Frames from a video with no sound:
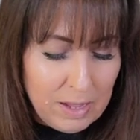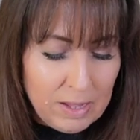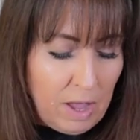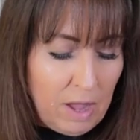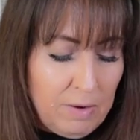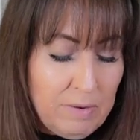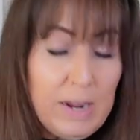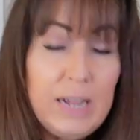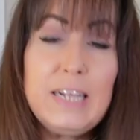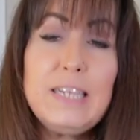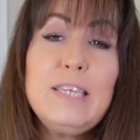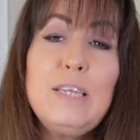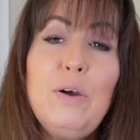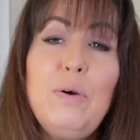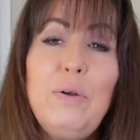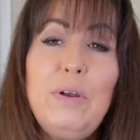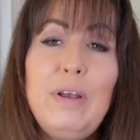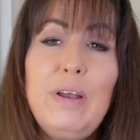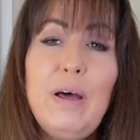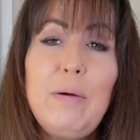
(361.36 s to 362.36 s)
All right,
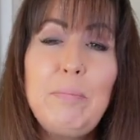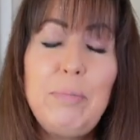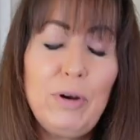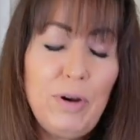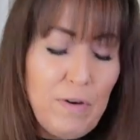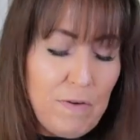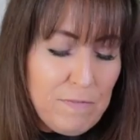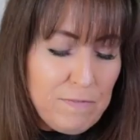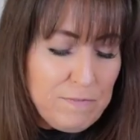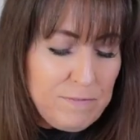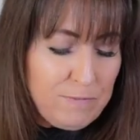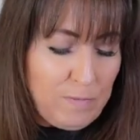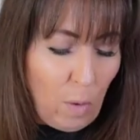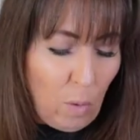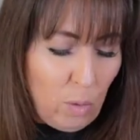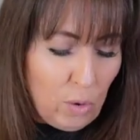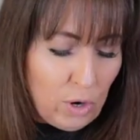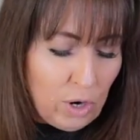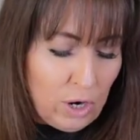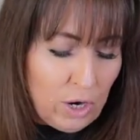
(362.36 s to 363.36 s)
so number
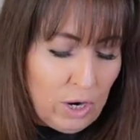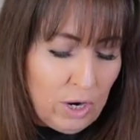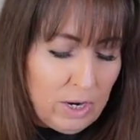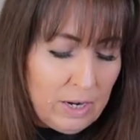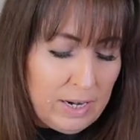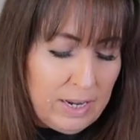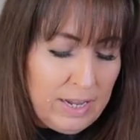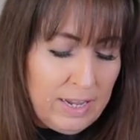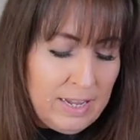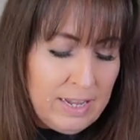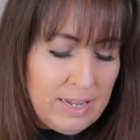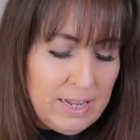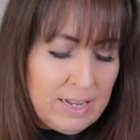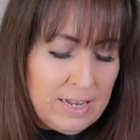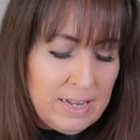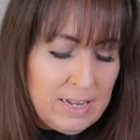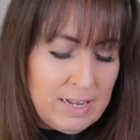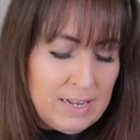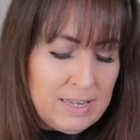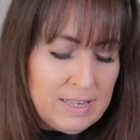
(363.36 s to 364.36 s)
4
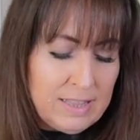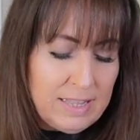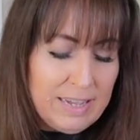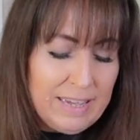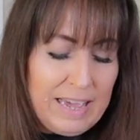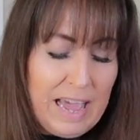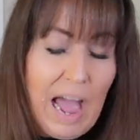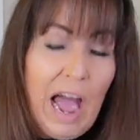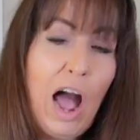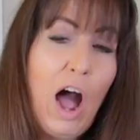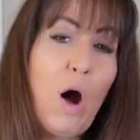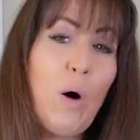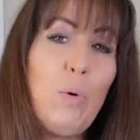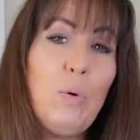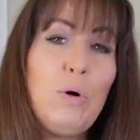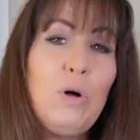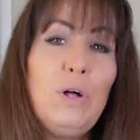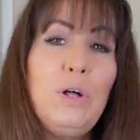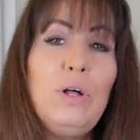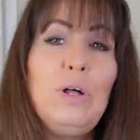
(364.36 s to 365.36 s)
is the
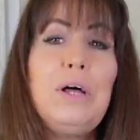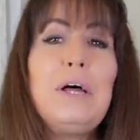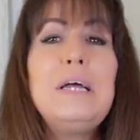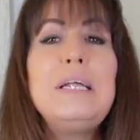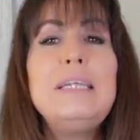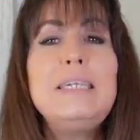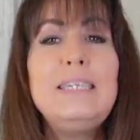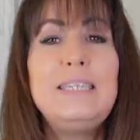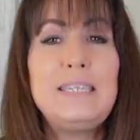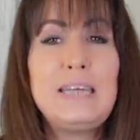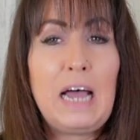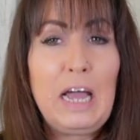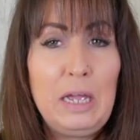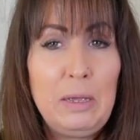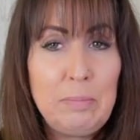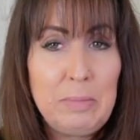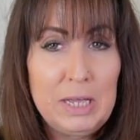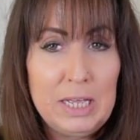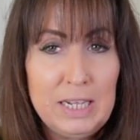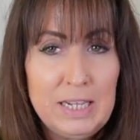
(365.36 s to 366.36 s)
Cowl
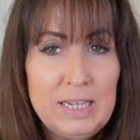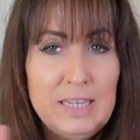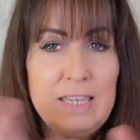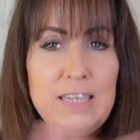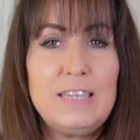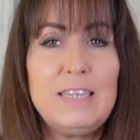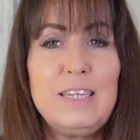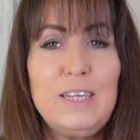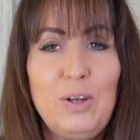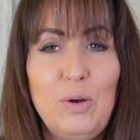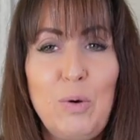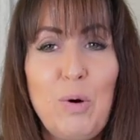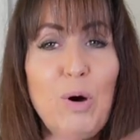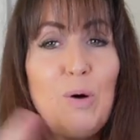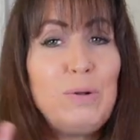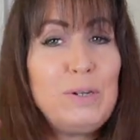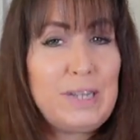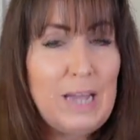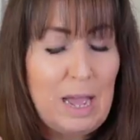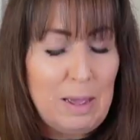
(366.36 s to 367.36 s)
Diamonds. It's in
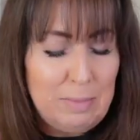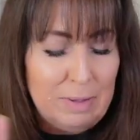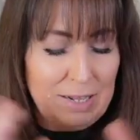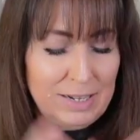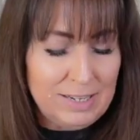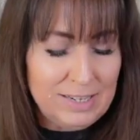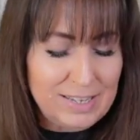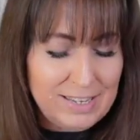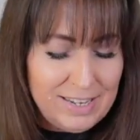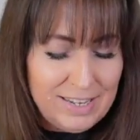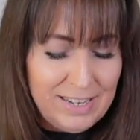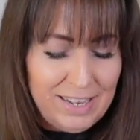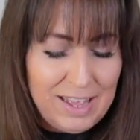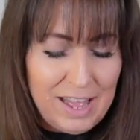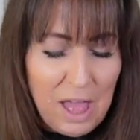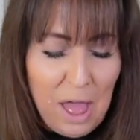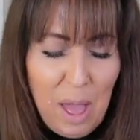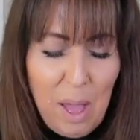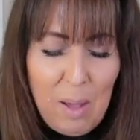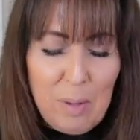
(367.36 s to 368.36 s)
quote diamonds
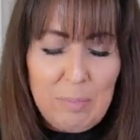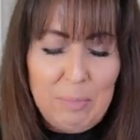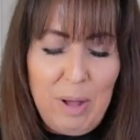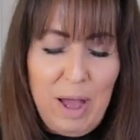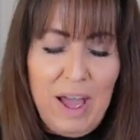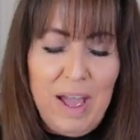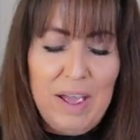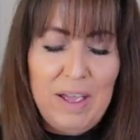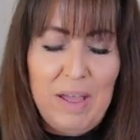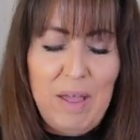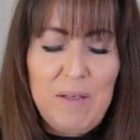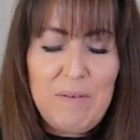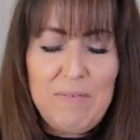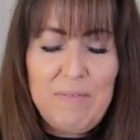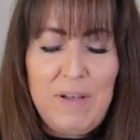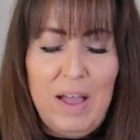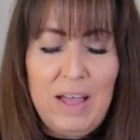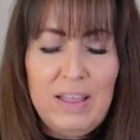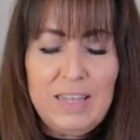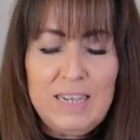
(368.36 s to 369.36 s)
by
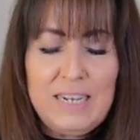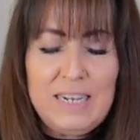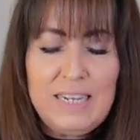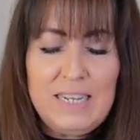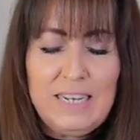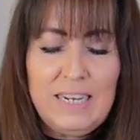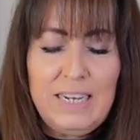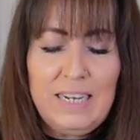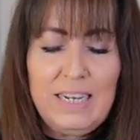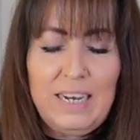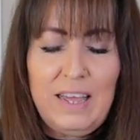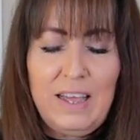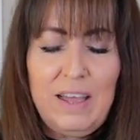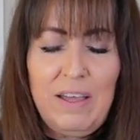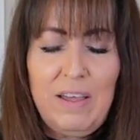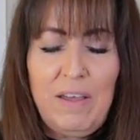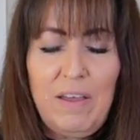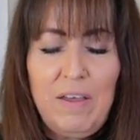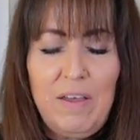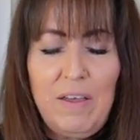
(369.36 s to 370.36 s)

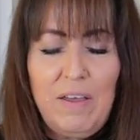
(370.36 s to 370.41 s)
Valentina